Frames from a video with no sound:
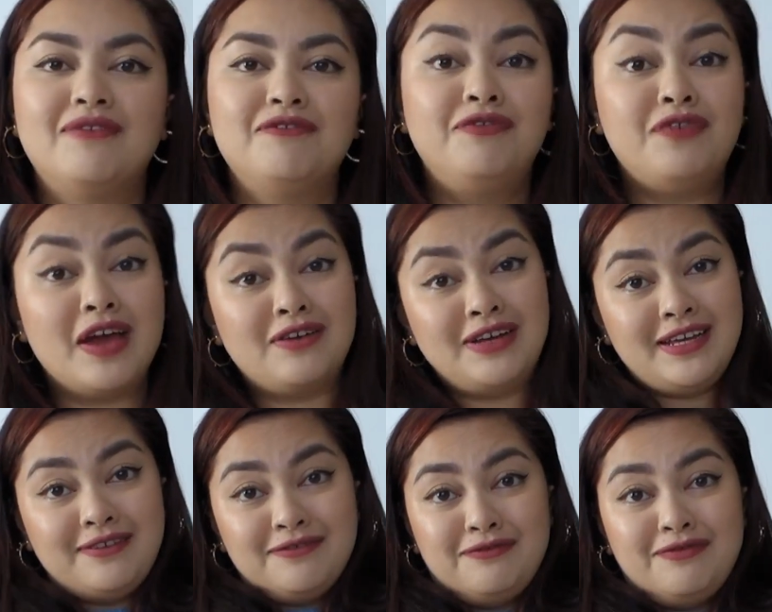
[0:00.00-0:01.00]

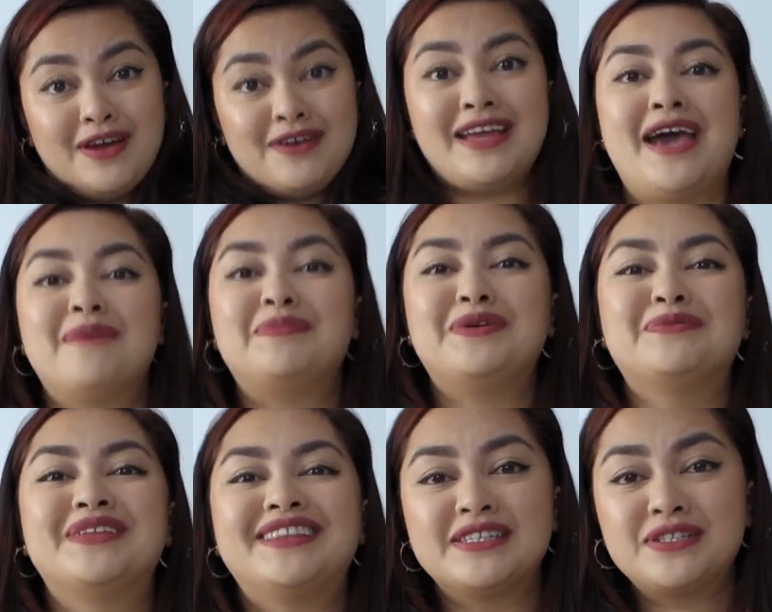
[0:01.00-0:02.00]
Very, very happy
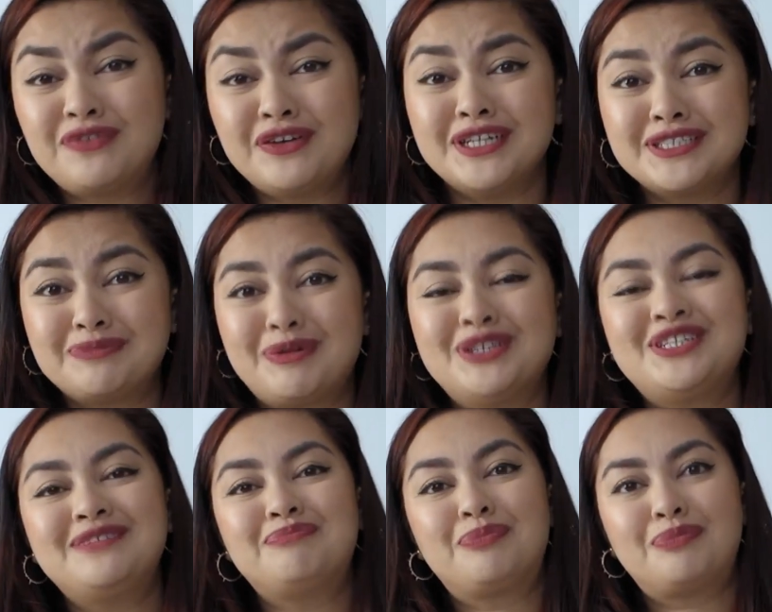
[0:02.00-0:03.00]
with this finished
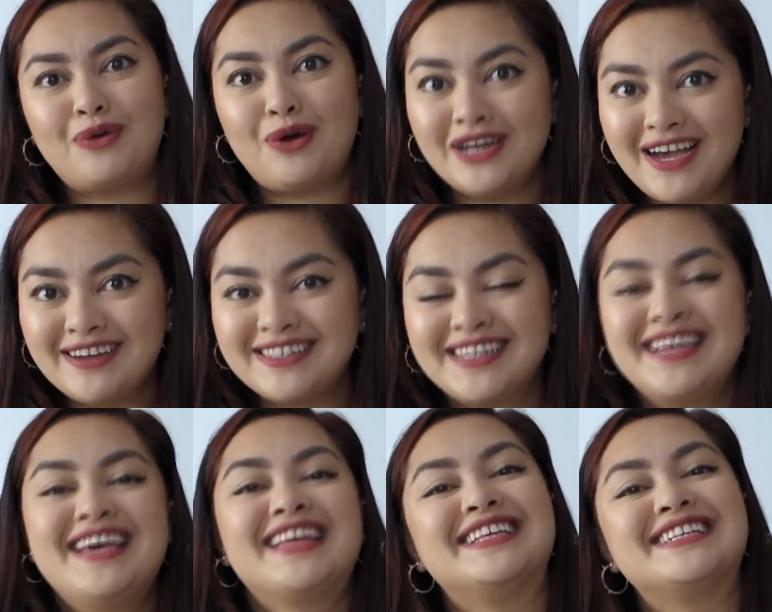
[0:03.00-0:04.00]
product.
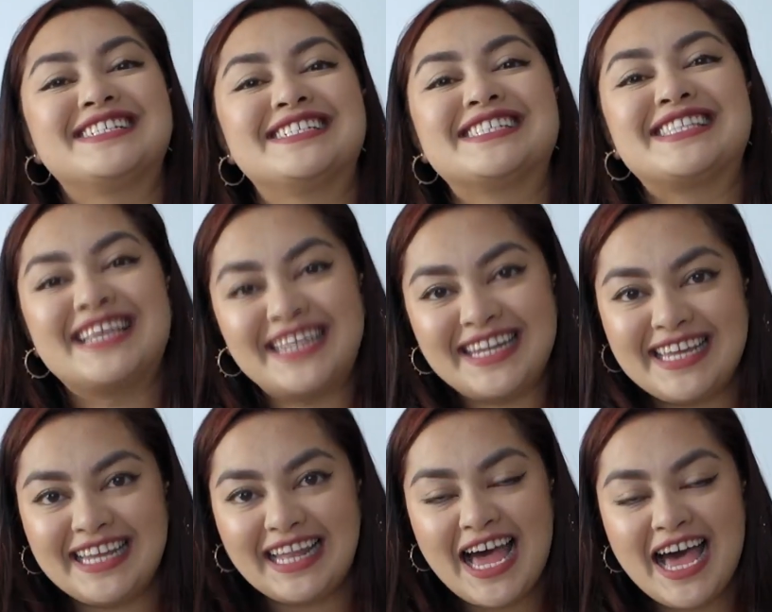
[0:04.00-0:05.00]
This is the
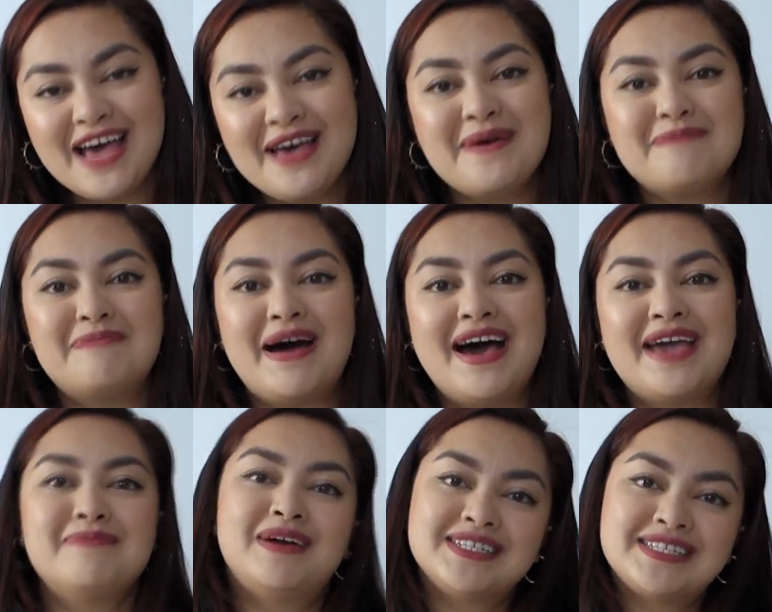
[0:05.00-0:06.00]
Nela by
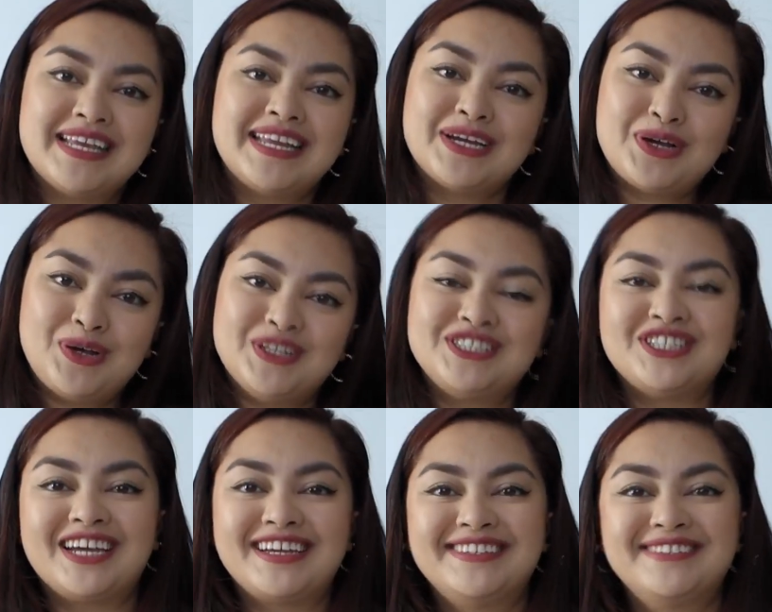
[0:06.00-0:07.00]
Marzena
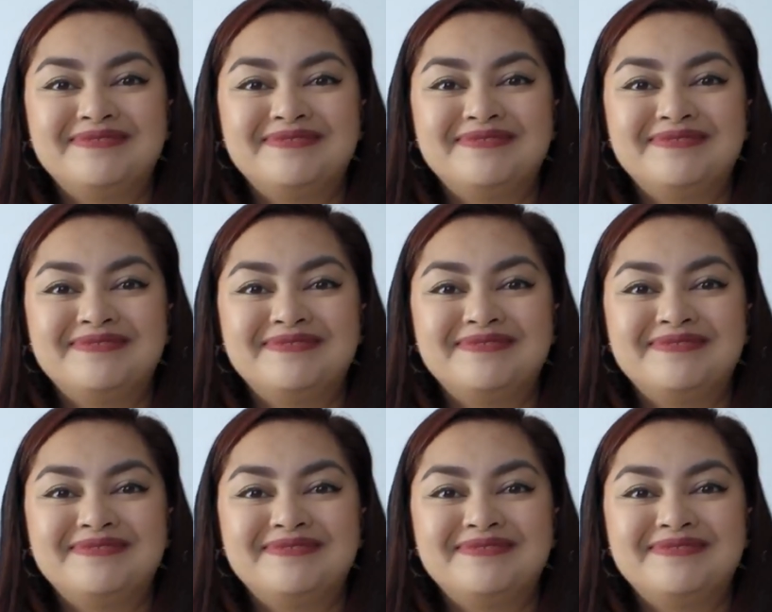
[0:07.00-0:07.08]
Kolaczek.